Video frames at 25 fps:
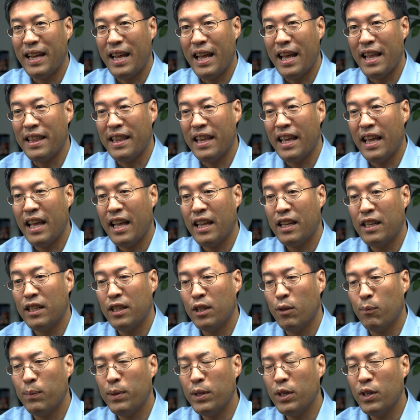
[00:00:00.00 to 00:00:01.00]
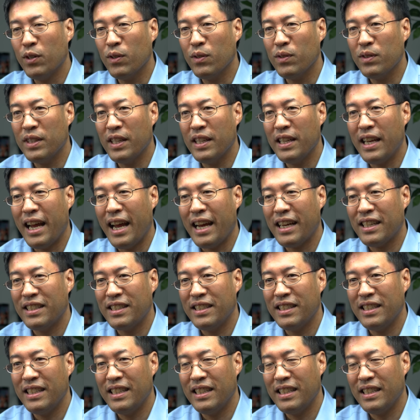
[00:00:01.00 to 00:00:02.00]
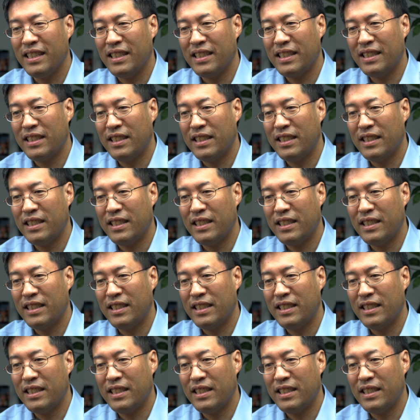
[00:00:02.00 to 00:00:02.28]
And then the bill didn't actually